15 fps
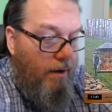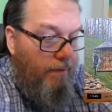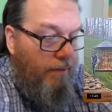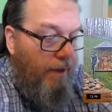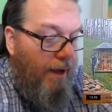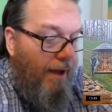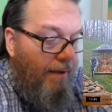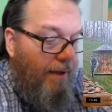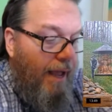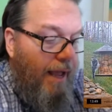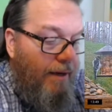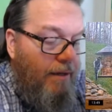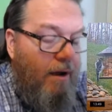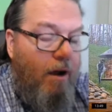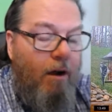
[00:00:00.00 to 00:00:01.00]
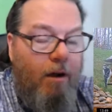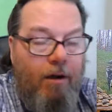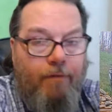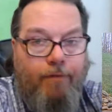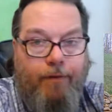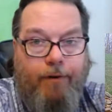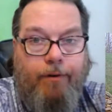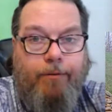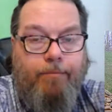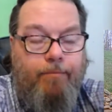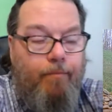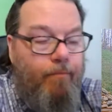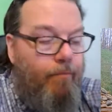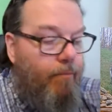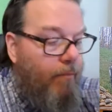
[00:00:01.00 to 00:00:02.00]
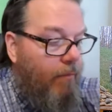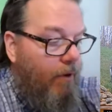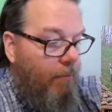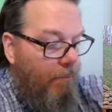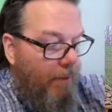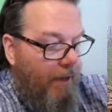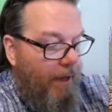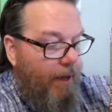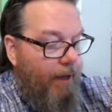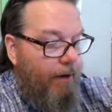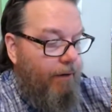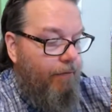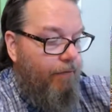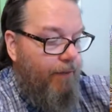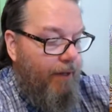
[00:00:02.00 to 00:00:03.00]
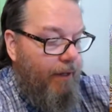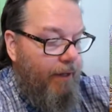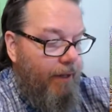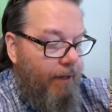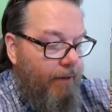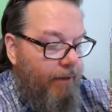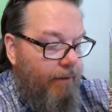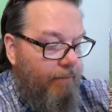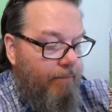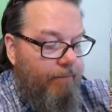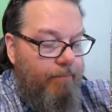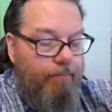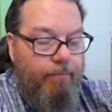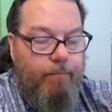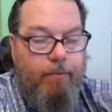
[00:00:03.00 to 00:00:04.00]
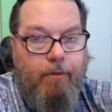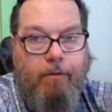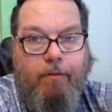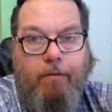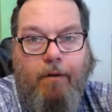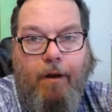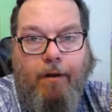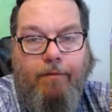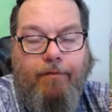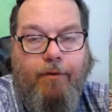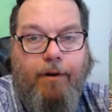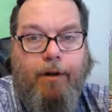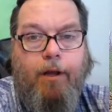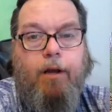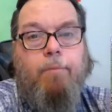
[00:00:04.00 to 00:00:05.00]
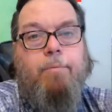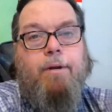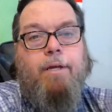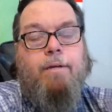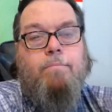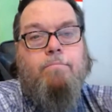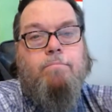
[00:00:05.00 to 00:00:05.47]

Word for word: I had an offer to be an affiliate uh, for a company,